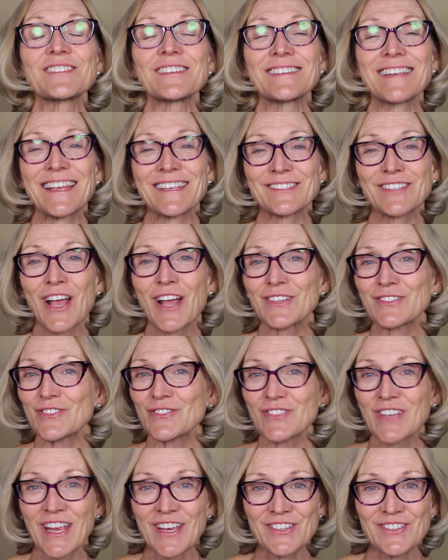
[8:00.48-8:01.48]
today's
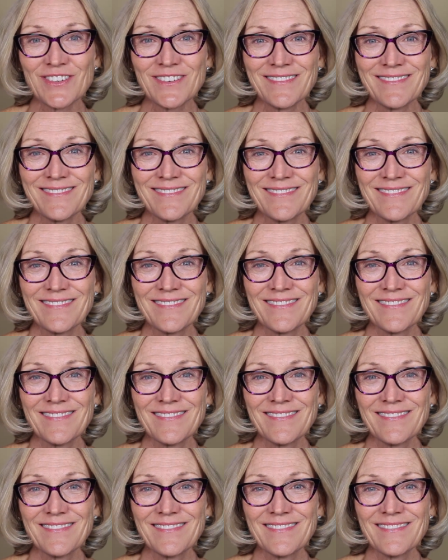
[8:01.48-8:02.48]
consultation.
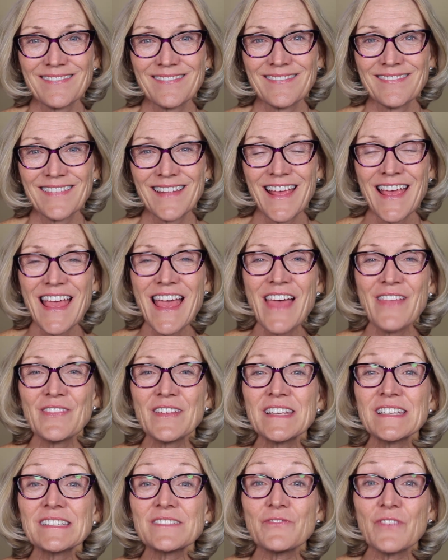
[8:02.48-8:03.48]

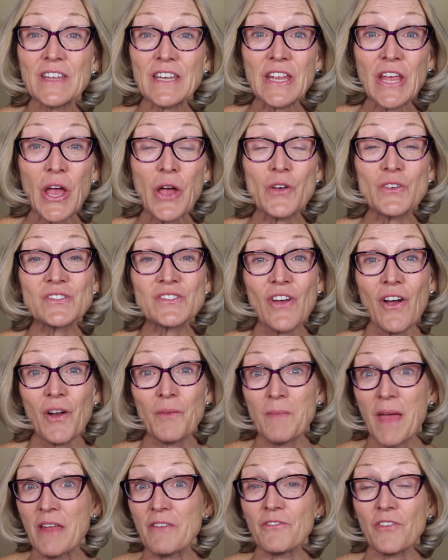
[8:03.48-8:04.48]
These videos are
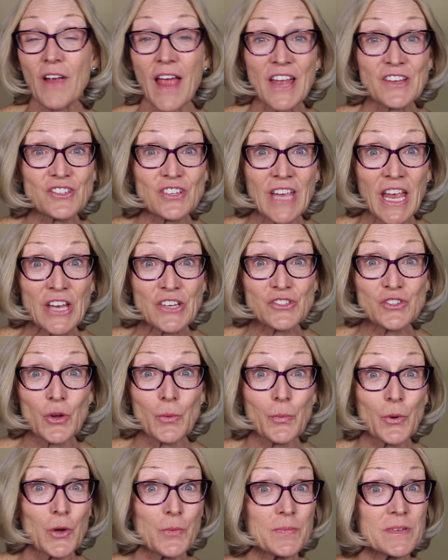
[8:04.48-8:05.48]
meant for educational
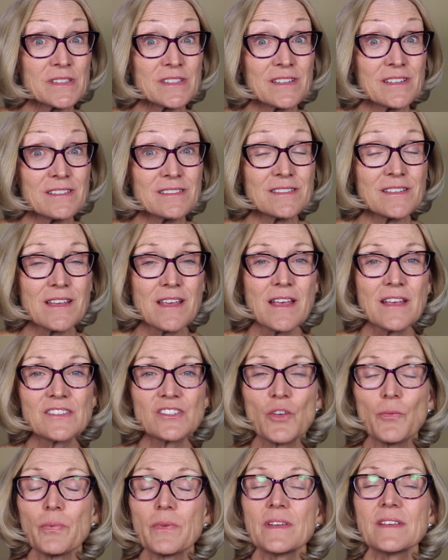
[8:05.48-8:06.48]
purposes,
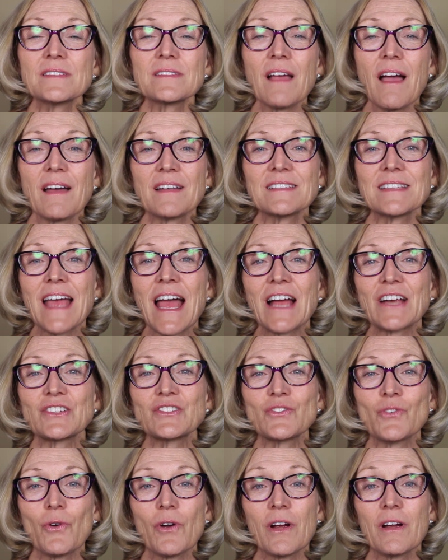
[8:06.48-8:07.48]
so please
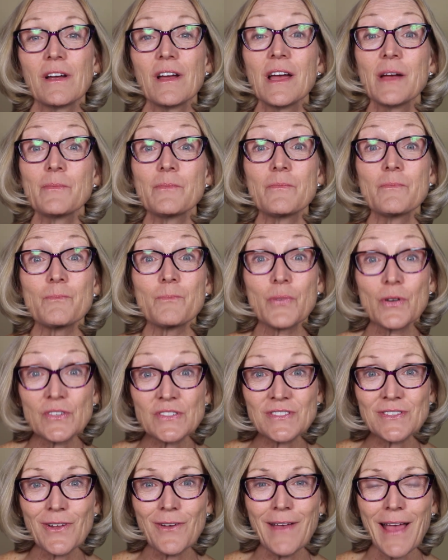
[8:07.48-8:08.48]
contact your
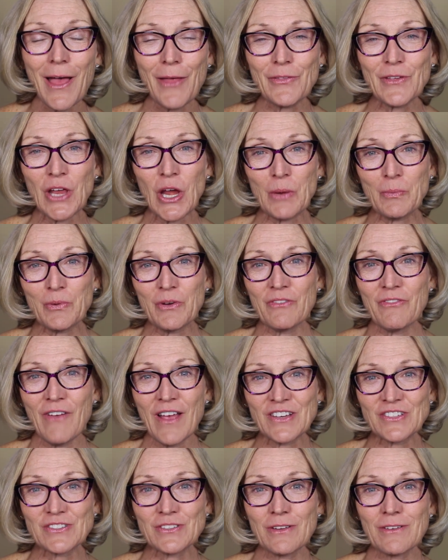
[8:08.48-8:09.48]
personal healthcare
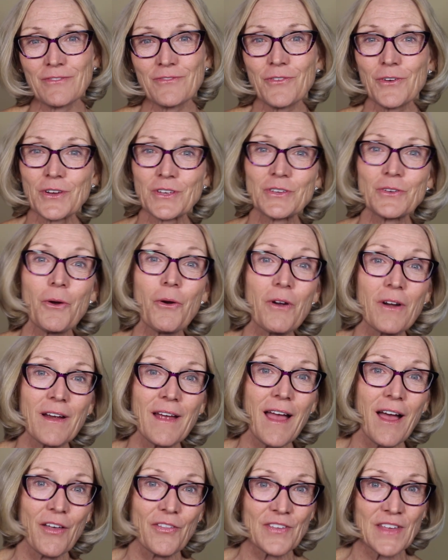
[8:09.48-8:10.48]
professional for
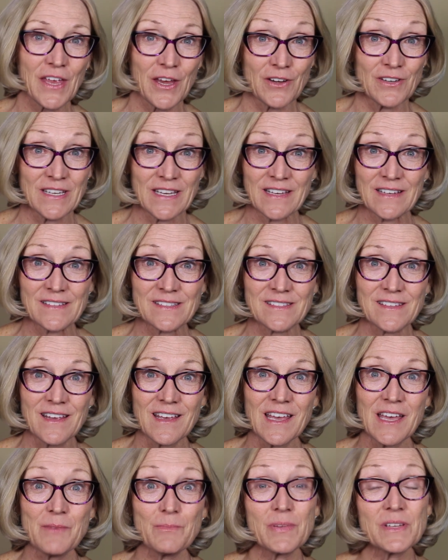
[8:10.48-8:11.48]
your healthcare needs.
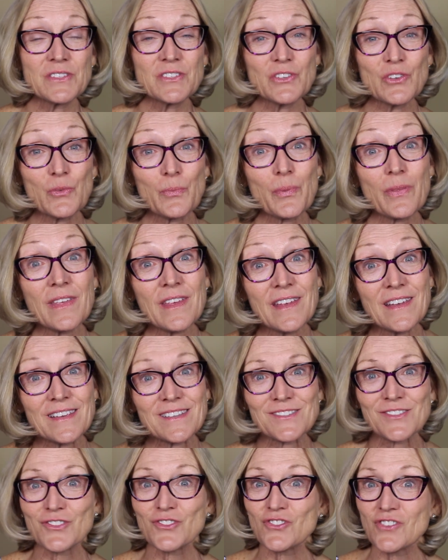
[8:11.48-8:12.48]
But do
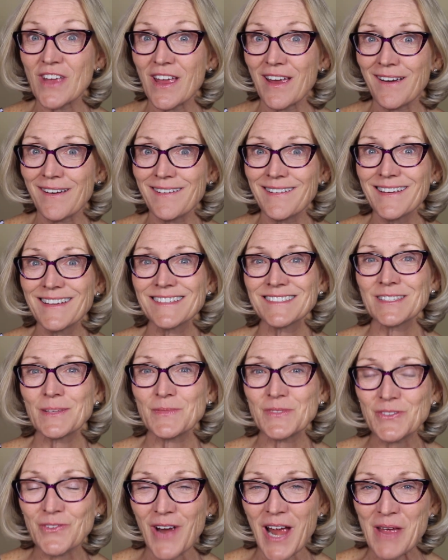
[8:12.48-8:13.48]
please share,
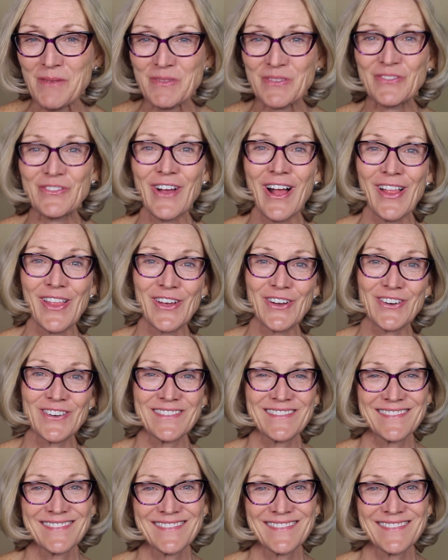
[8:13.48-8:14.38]
subscribe, and follow.